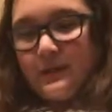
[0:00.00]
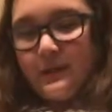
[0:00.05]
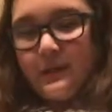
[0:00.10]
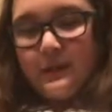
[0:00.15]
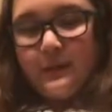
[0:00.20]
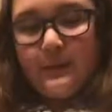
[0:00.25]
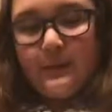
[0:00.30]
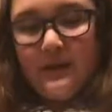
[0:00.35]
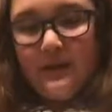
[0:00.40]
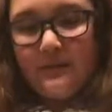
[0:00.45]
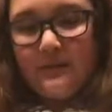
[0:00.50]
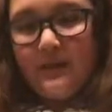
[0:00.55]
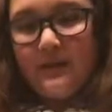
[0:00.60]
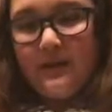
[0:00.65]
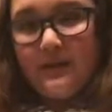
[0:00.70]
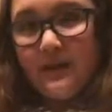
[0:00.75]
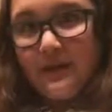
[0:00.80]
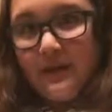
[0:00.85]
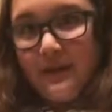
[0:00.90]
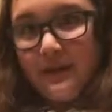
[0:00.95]
So let
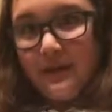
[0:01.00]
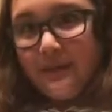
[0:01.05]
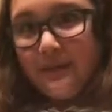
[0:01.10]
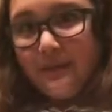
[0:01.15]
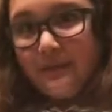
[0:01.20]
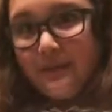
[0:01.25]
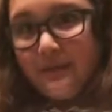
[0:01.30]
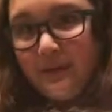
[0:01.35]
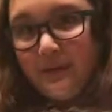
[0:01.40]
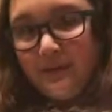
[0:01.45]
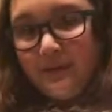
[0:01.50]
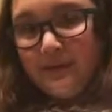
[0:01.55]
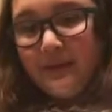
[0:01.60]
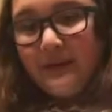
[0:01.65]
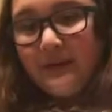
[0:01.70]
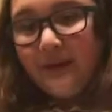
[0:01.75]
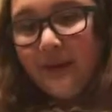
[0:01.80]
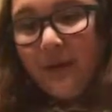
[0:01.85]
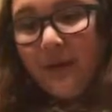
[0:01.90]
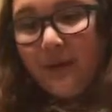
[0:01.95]
me put
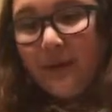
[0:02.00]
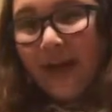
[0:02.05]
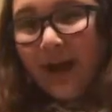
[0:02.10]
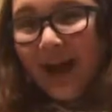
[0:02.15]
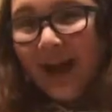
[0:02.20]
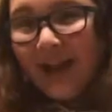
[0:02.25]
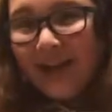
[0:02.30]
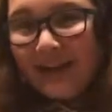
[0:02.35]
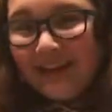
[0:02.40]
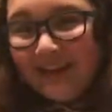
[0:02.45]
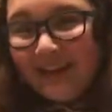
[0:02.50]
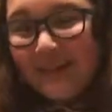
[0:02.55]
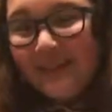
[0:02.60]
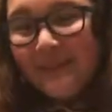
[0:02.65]
it all back.